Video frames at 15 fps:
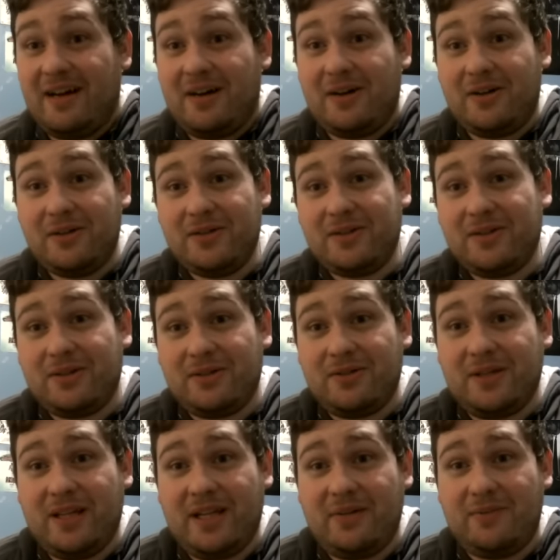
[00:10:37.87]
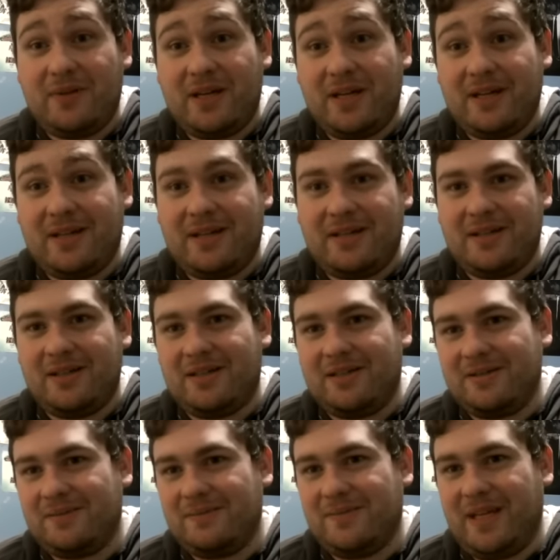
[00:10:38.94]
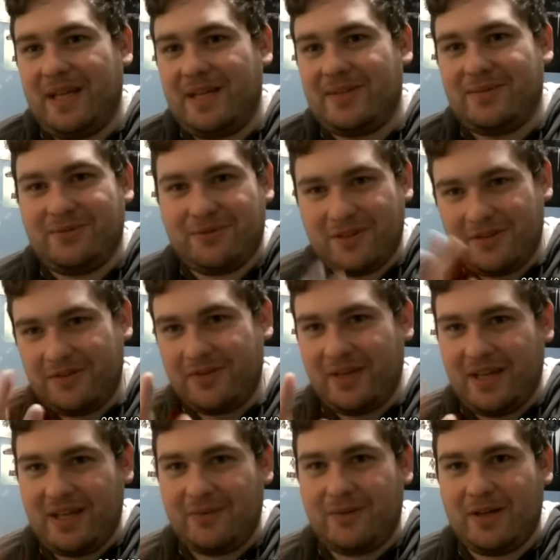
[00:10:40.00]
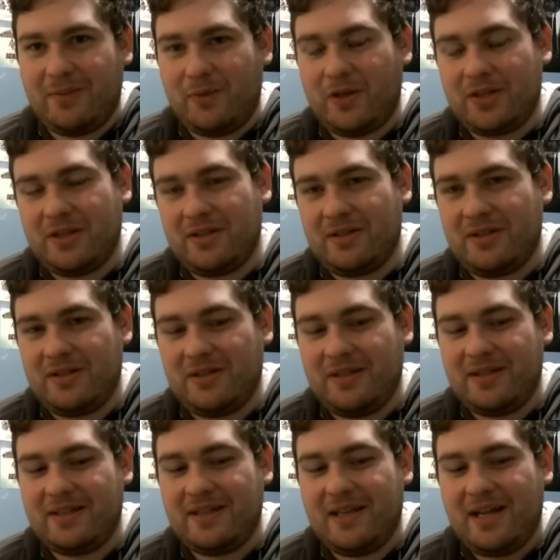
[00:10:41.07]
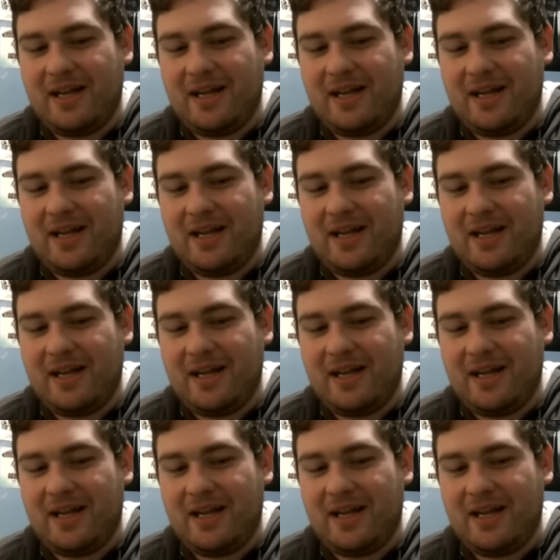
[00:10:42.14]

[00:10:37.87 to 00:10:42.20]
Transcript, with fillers: Also, in my, uh, I guess riffing it when I'm watching the series,